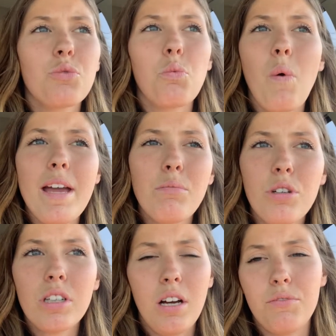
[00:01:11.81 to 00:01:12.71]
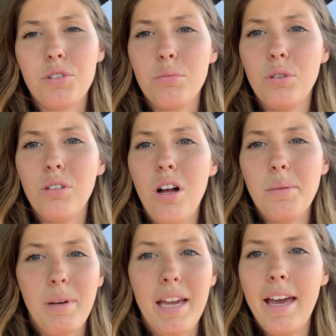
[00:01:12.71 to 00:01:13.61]
way more comfortable
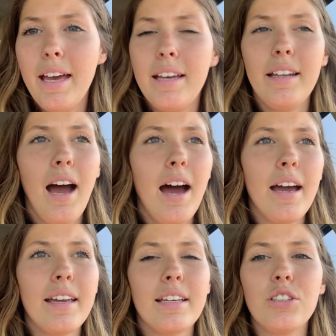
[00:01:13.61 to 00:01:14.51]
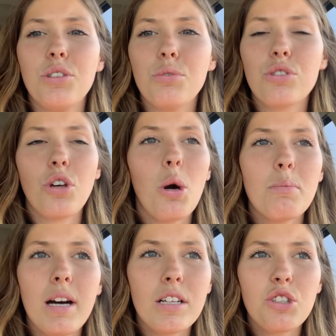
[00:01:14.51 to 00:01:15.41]
on my head. I can do so
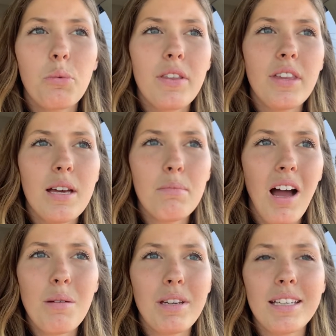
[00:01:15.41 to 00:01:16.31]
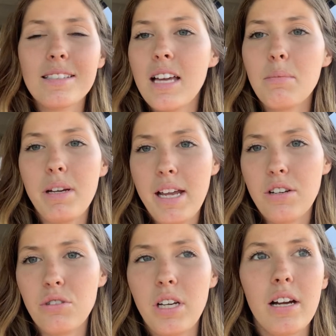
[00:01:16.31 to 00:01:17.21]
much with them. It's like my
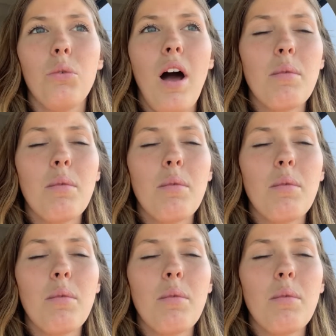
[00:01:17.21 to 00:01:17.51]
natural hair.